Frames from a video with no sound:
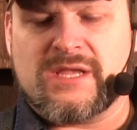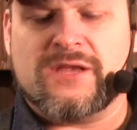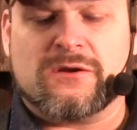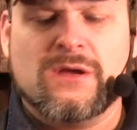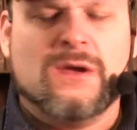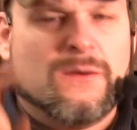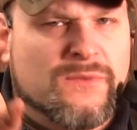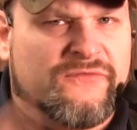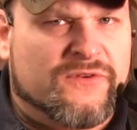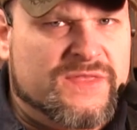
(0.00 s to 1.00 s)
later,
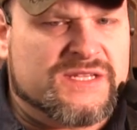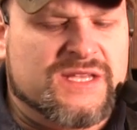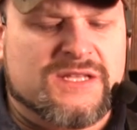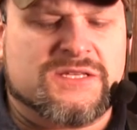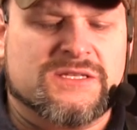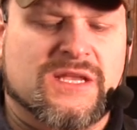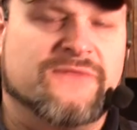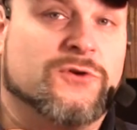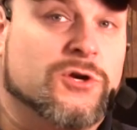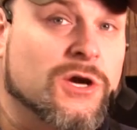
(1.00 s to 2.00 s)
but for this instance,
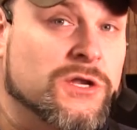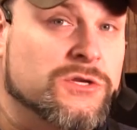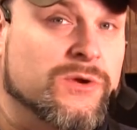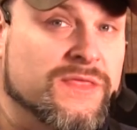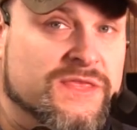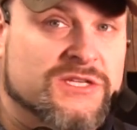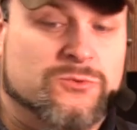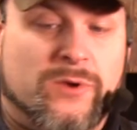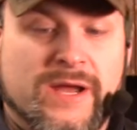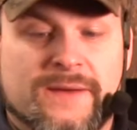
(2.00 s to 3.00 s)
if you're going to do it
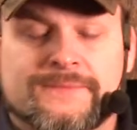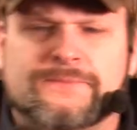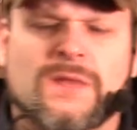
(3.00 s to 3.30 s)
this way,